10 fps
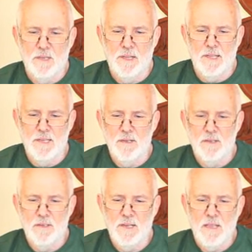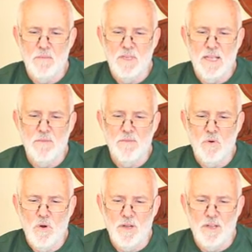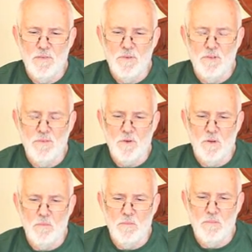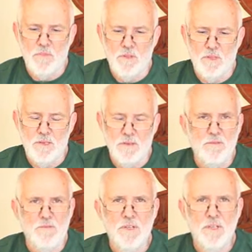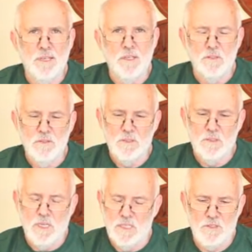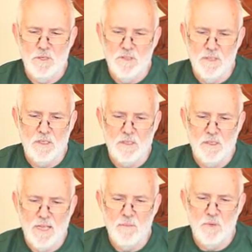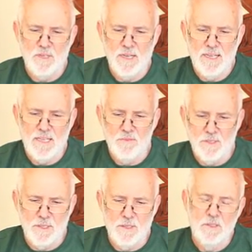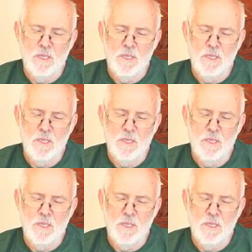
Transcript: And it became quite evident from the videos, the cardboard cutout video,